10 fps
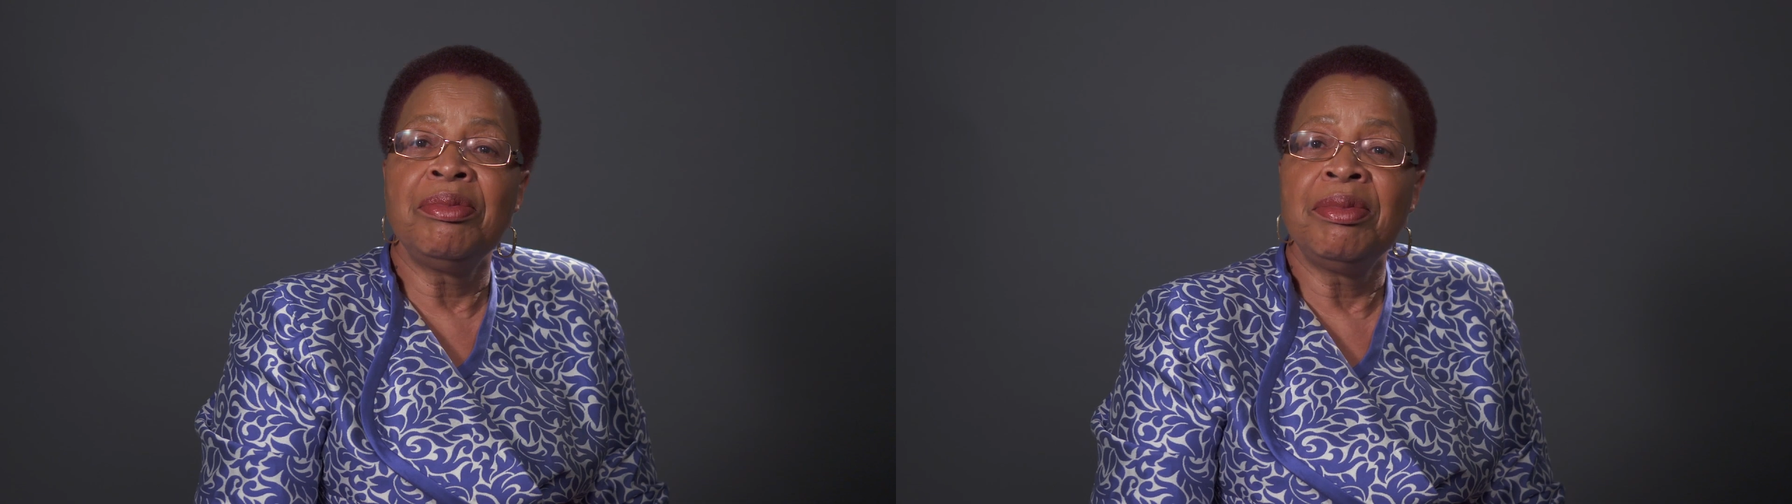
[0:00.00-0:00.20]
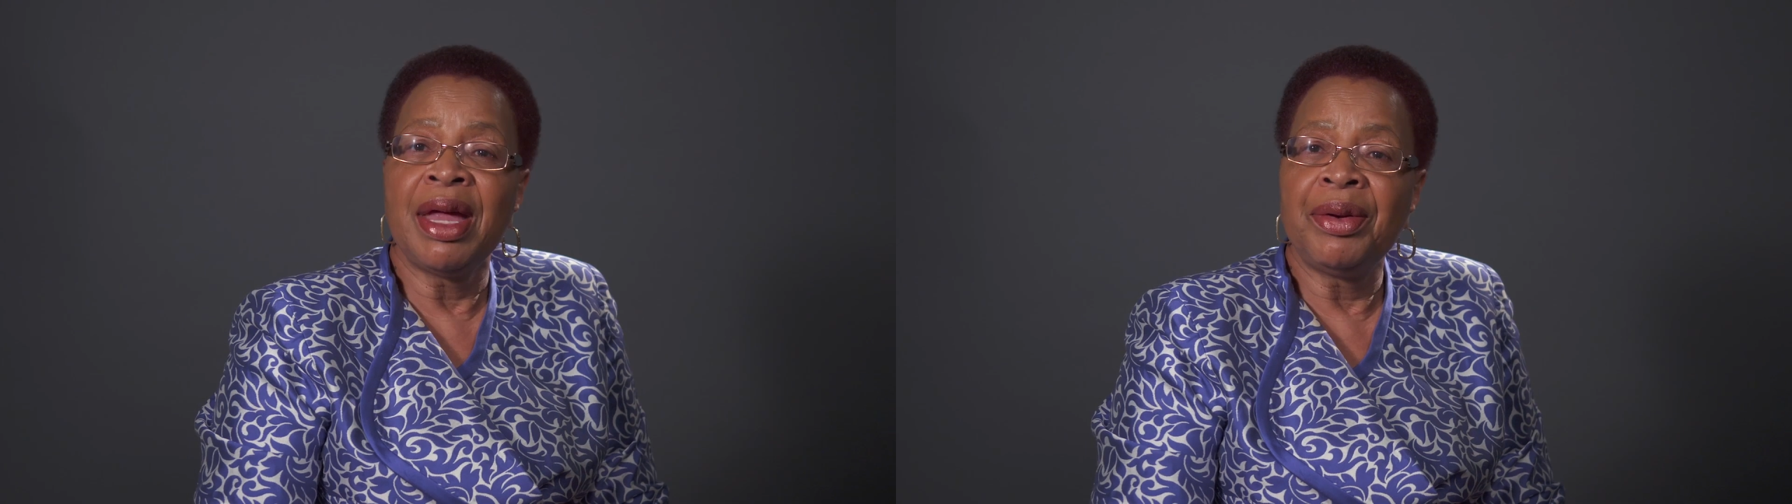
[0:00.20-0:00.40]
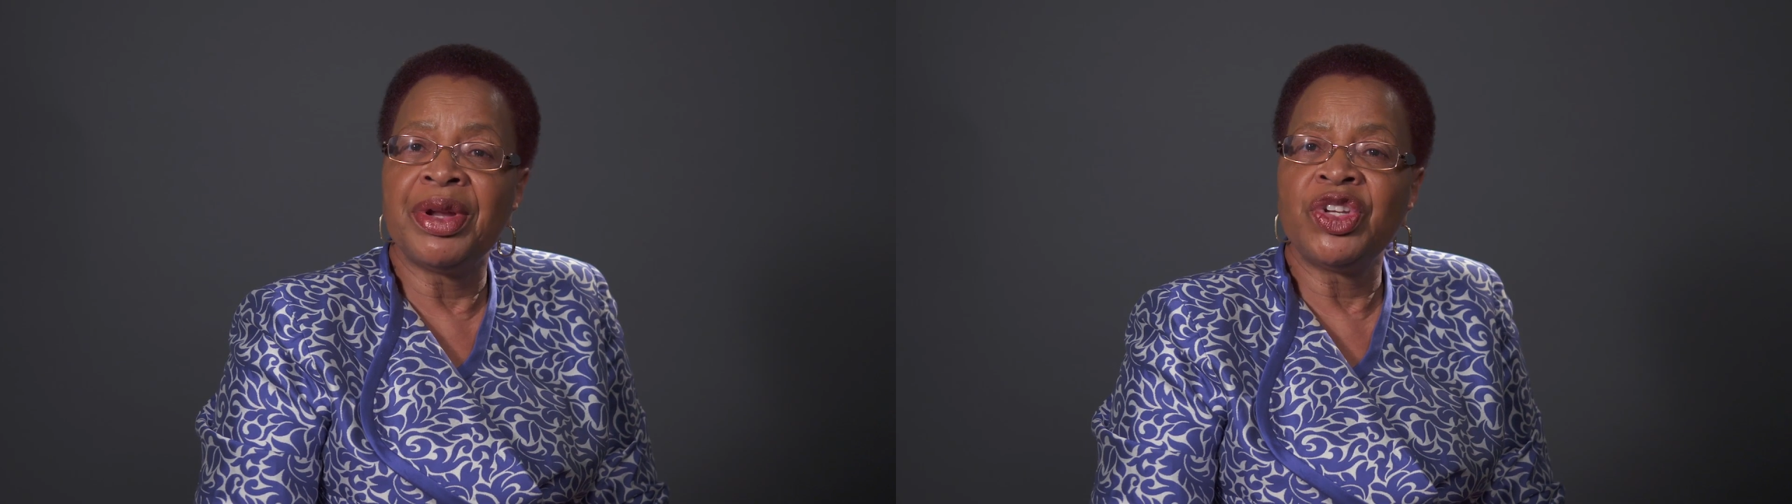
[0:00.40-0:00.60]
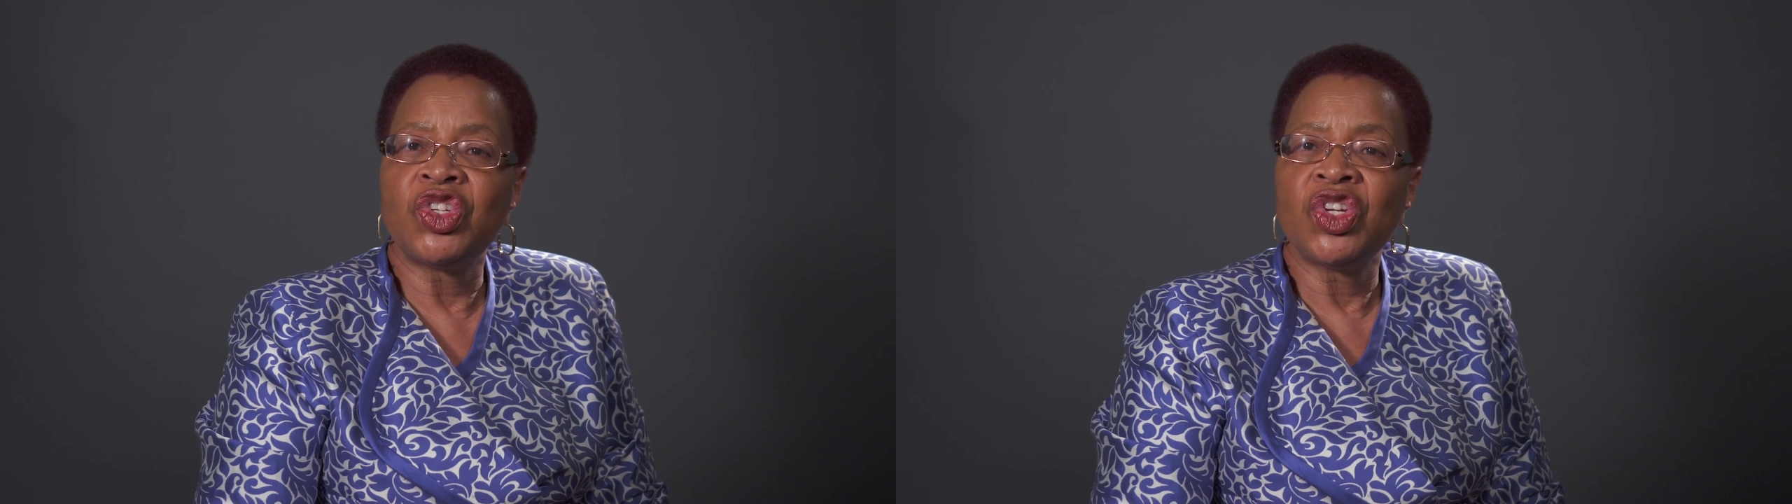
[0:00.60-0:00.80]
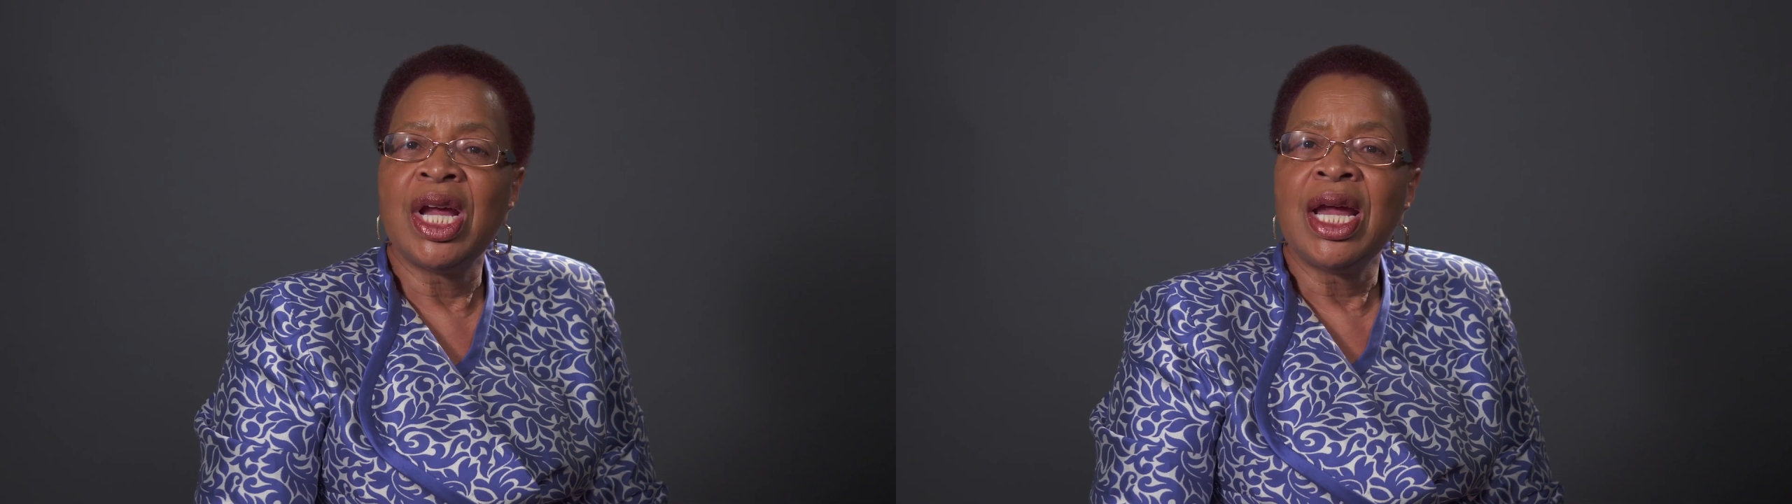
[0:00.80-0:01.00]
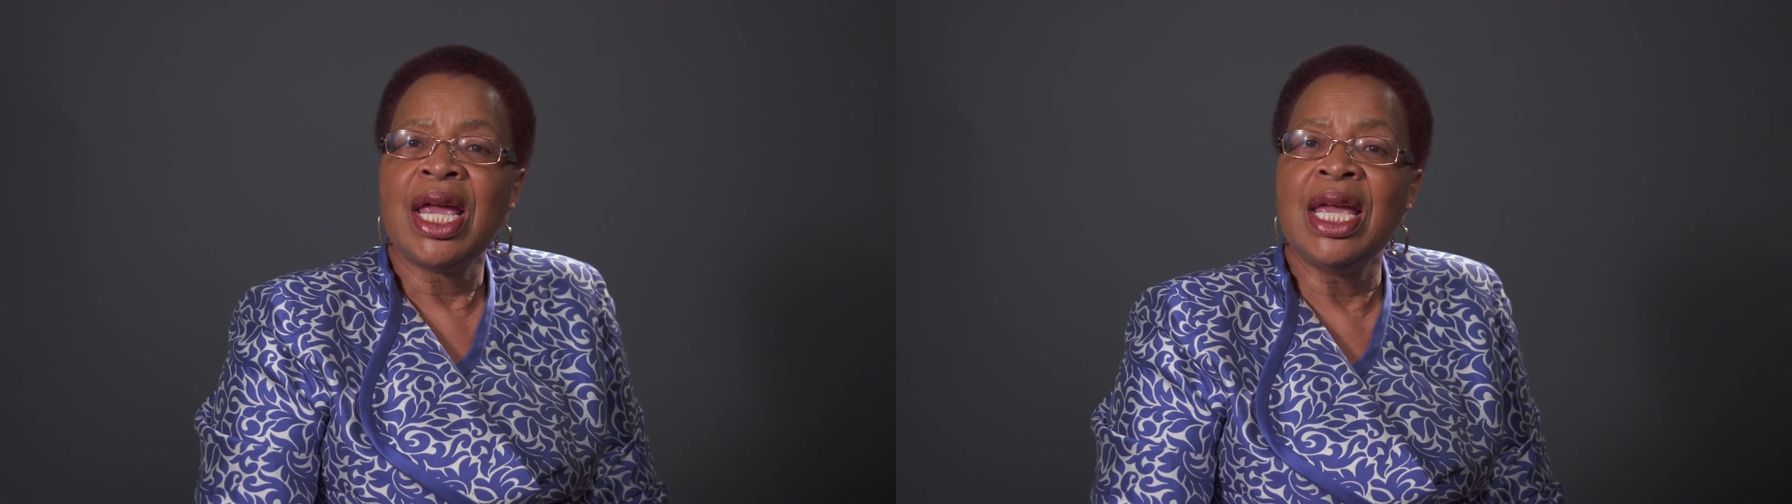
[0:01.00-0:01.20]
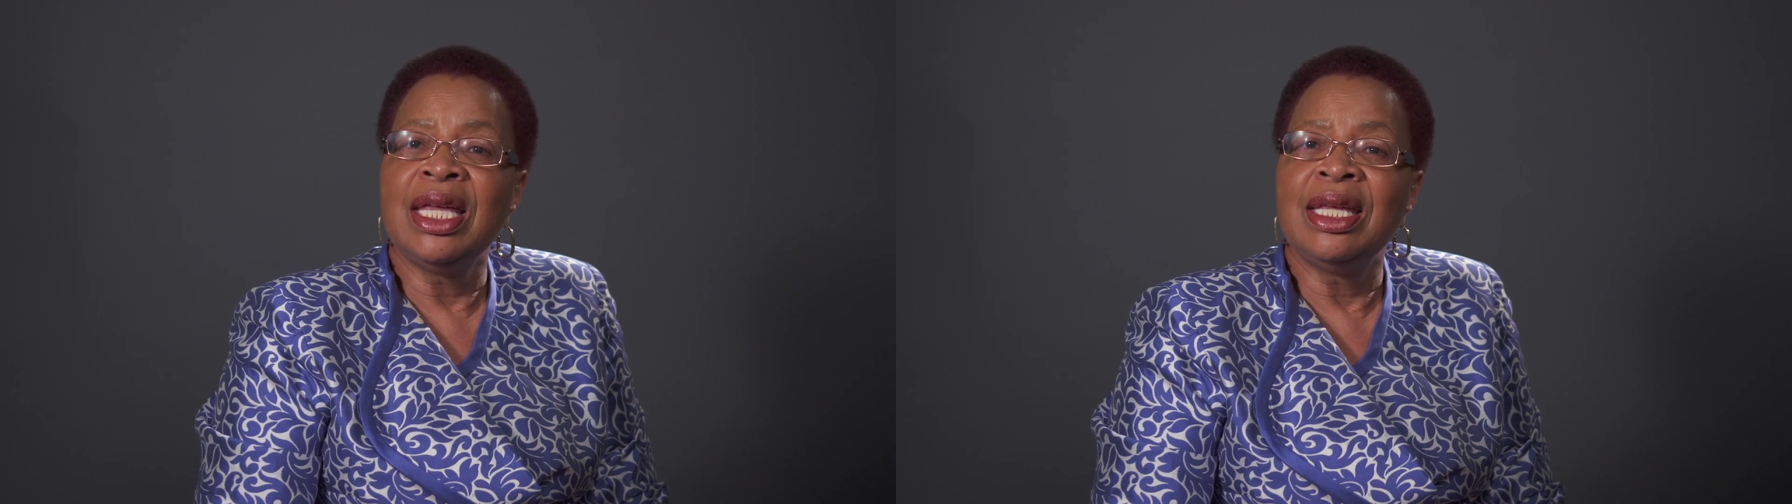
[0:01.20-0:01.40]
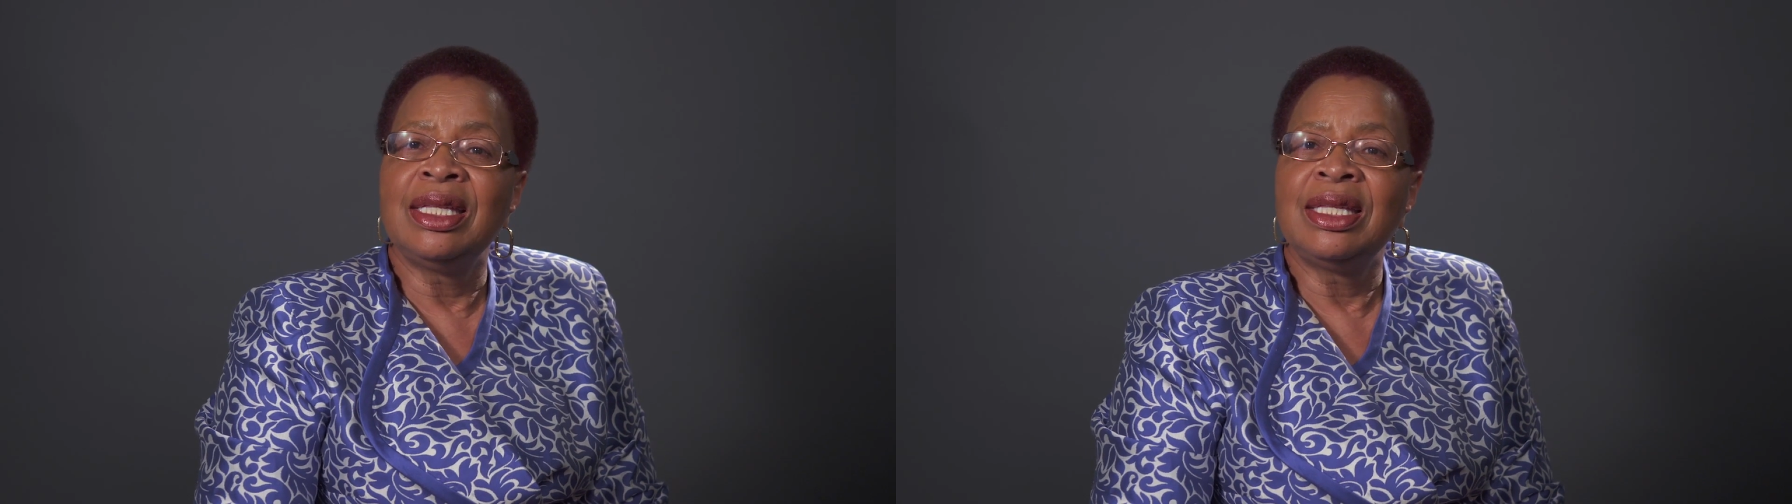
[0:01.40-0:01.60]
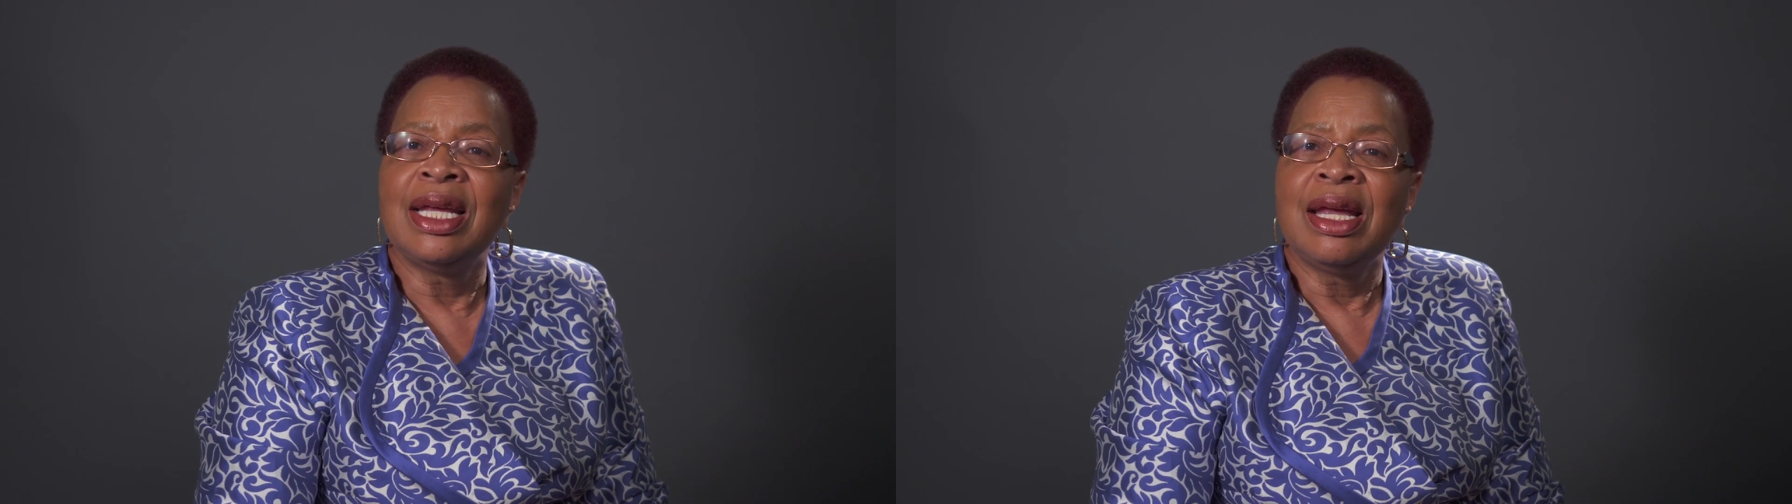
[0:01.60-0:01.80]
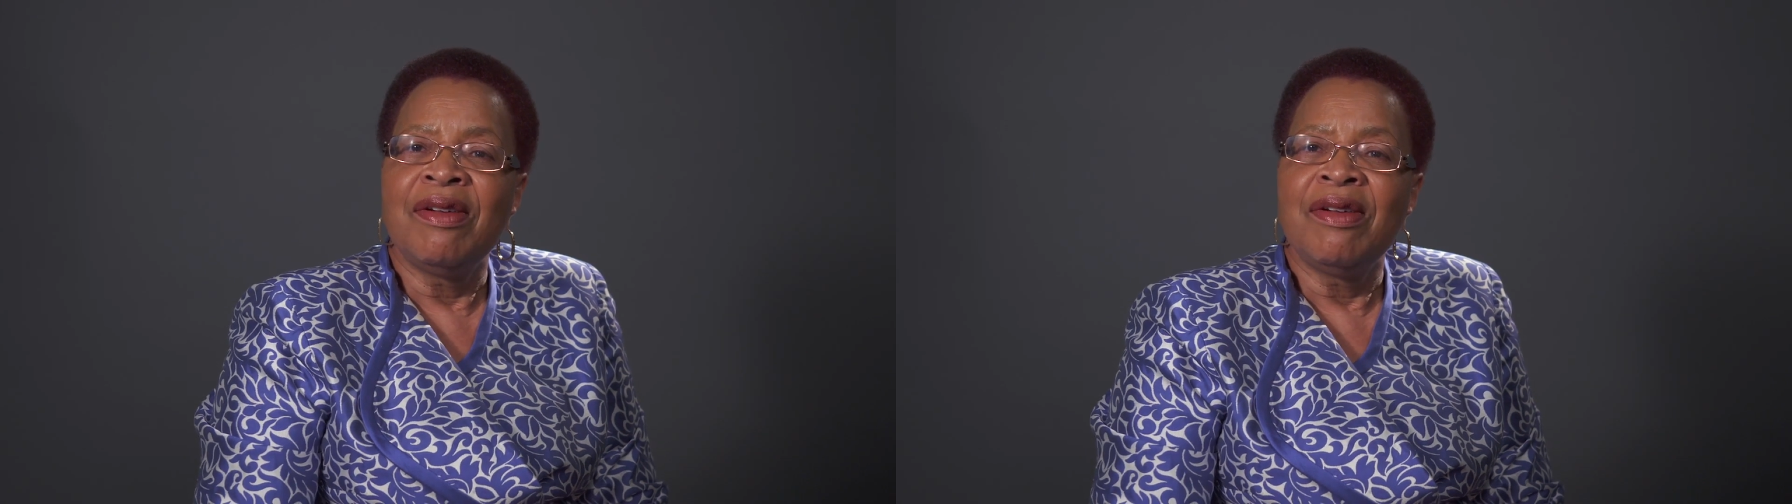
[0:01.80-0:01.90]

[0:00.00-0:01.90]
marriage is